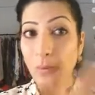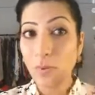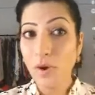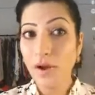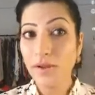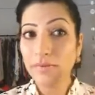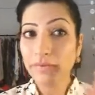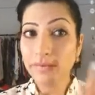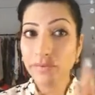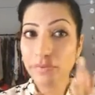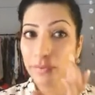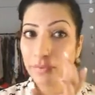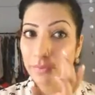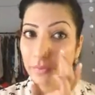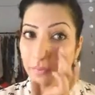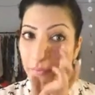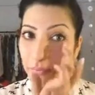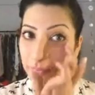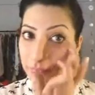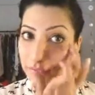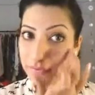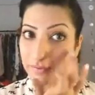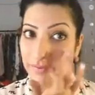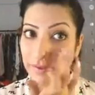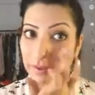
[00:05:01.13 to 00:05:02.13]
Once you
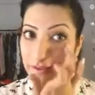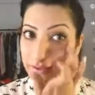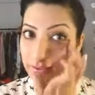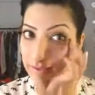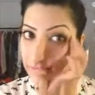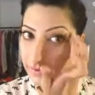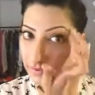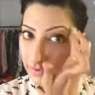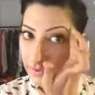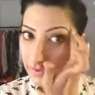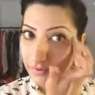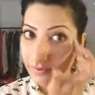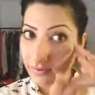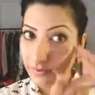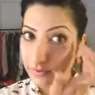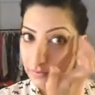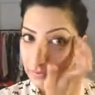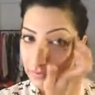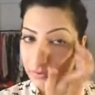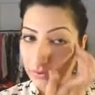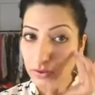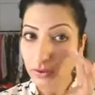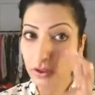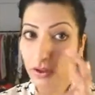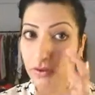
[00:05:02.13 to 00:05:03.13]
know the technique,
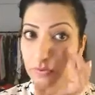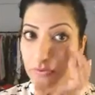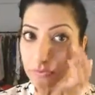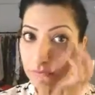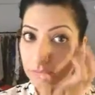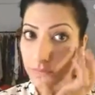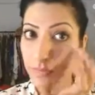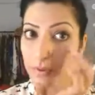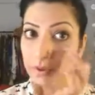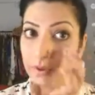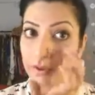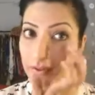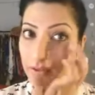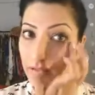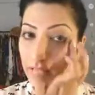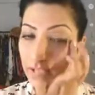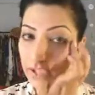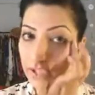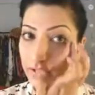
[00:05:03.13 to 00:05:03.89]
you'll love putting the